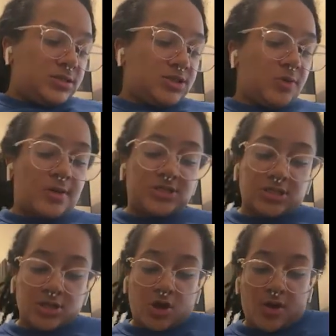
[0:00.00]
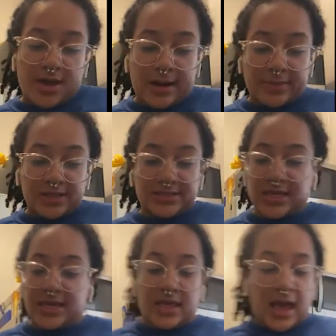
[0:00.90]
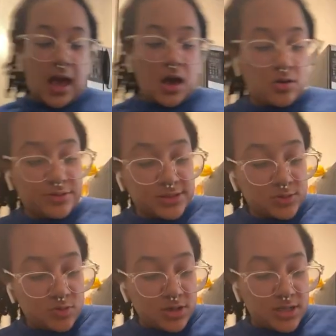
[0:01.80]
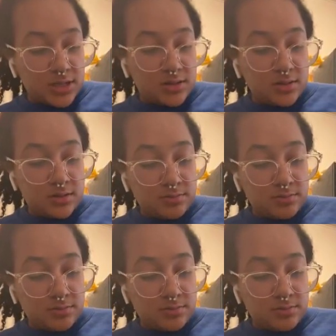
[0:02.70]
So we're just going to go ahead. I'm going to take out this one